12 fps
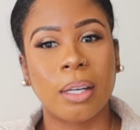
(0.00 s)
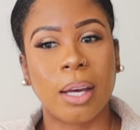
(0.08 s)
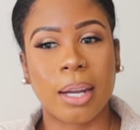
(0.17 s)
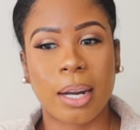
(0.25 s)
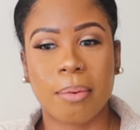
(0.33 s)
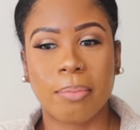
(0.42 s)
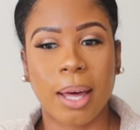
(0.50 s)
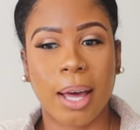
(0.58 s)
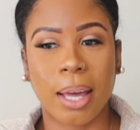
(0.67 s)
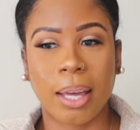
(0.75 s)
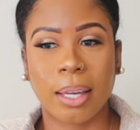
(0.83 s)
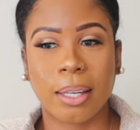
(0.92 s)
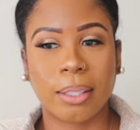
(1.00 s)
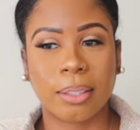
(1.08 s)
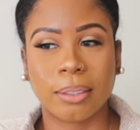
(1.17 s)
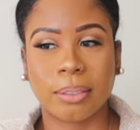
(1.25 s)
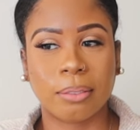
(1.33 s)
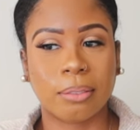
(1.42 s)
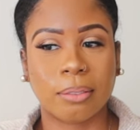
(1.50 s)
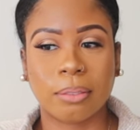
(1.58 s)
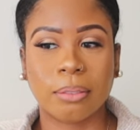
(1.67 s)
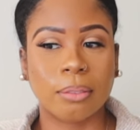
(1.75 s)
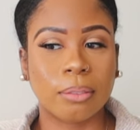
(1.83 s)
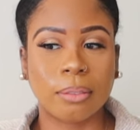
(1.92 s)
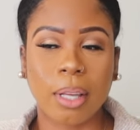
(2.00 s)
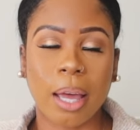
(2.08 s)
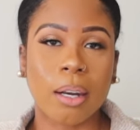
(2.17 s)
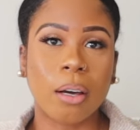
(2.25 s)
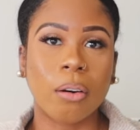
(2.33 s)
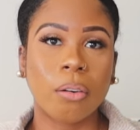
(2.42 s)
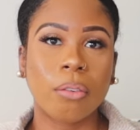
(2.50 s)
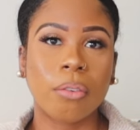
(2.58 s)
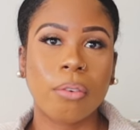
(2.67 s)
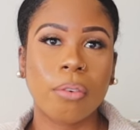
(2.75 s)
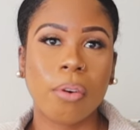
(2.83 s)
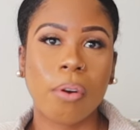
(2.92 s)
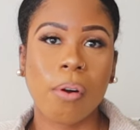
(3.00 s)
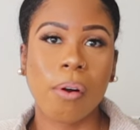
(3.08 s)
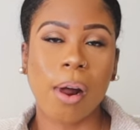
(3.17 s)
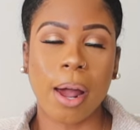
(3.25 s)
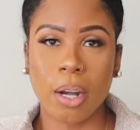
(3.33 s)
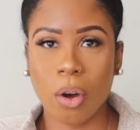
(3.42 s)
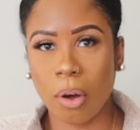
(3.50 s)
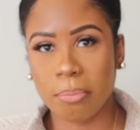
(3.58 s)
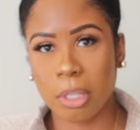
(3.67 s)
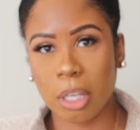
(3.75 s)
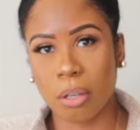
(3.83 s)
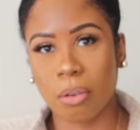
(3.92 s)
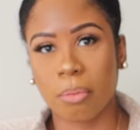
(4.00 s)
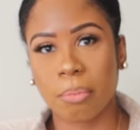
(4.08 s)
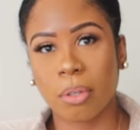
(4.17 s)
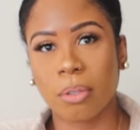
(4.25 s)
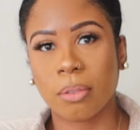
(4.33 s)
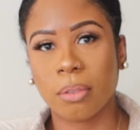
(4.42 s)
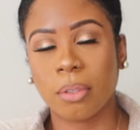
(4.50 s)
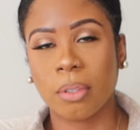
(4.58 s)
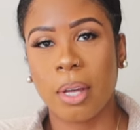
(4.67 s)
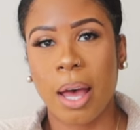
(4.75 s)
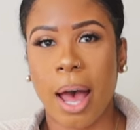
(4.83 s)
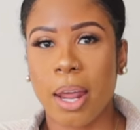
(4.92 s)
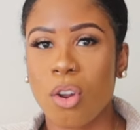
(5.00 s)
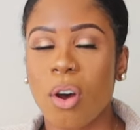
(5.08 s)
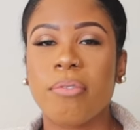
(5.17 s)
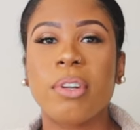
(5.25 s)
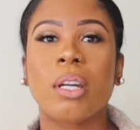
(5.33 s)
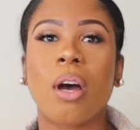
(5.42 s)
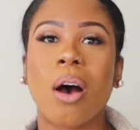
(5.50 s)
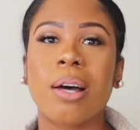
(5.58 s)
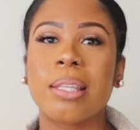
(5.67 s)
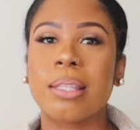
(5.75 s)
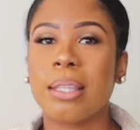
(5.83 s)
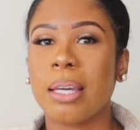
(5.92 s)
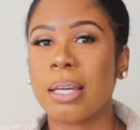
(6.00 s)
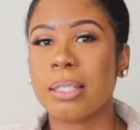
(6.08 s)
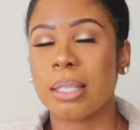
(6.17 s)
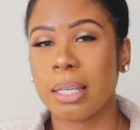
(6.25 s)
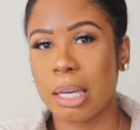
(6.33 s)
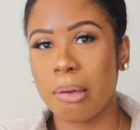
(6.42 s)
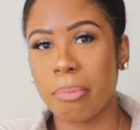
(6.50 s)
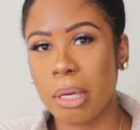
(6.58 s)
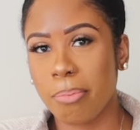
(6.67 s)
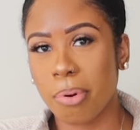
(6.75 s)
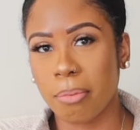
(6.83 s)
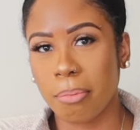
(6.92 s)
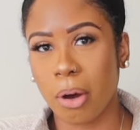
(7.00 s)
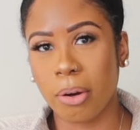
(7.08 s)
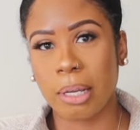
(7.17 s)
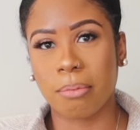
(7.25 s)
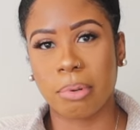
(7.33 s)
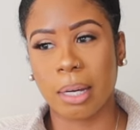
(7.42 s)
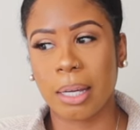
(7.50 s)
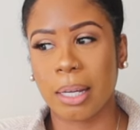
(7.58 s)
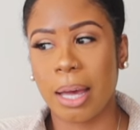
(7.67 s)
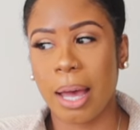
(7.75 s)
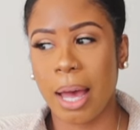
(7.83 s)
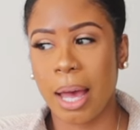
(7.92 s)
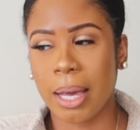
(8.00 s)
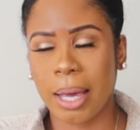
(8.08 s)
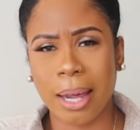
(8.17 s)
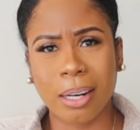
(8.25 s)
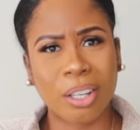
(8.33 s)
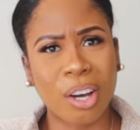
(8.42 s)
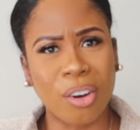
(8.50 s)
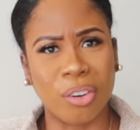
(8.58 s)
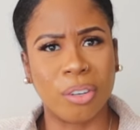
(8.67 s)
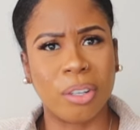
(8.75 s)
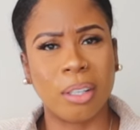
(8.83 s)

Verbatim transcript: And I'm like, I know. I know I'm terrible. I know I've done all the things to get me promoted, but I gotta go.